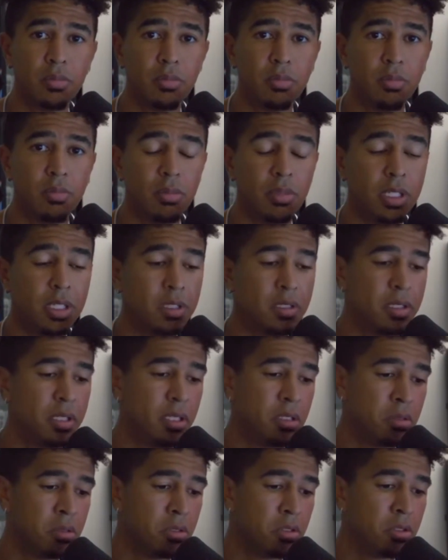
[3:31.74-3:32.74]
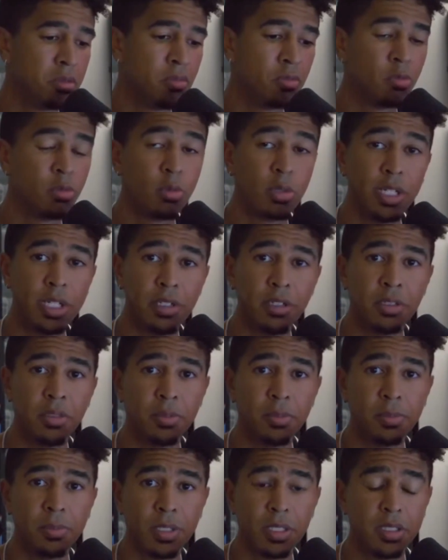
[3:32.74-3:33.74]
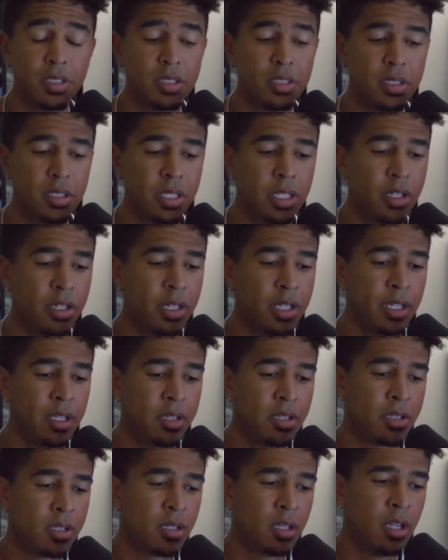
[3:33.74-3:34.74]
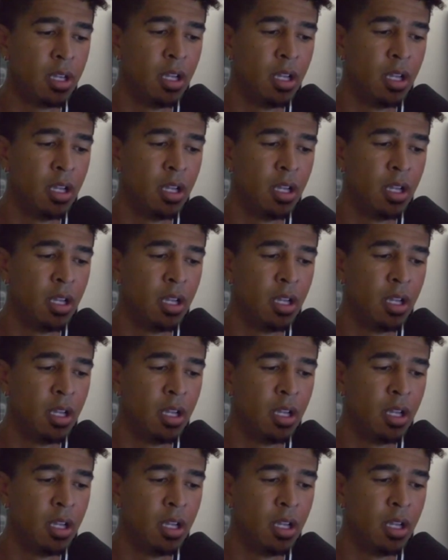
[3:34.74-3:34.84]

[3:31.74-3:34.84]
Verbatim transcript: This is no. I, this is serious.